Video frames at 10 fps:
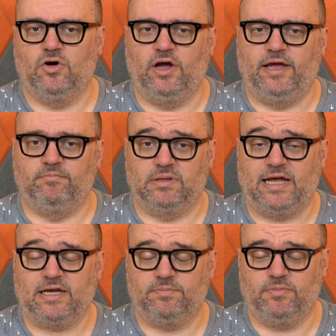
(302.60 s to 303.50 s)
and
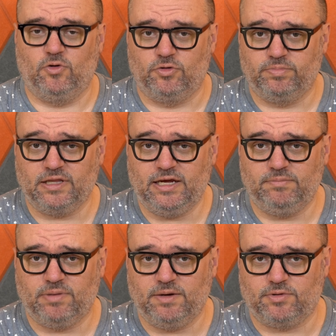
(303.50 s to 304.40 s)
blank or
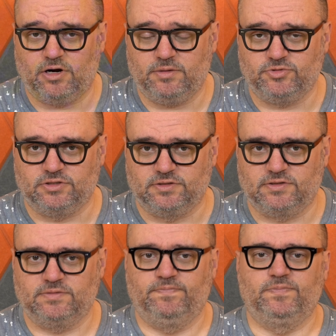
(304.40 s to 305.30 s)
plain paper
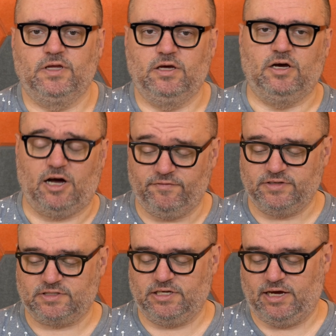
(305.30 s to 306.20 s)
options.
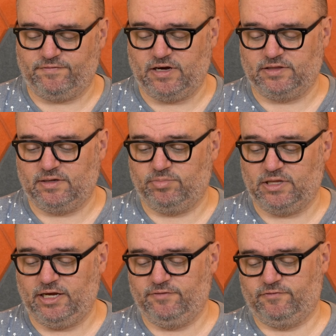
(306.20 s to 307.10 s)
Obviously, I've got the
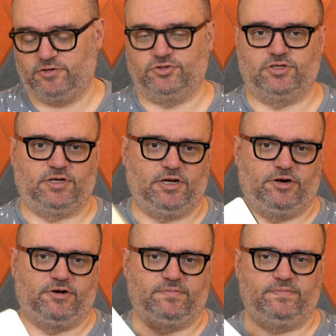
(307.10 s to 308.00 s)
plain version here.